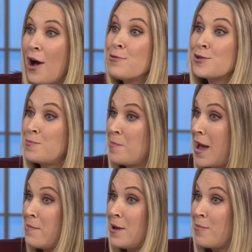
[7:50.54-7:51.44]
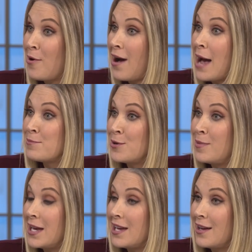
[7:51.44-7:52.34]
Oh, so maybe perhaps you'll
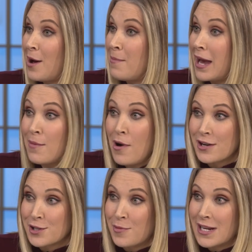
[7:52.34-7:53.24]
be a makeup artist one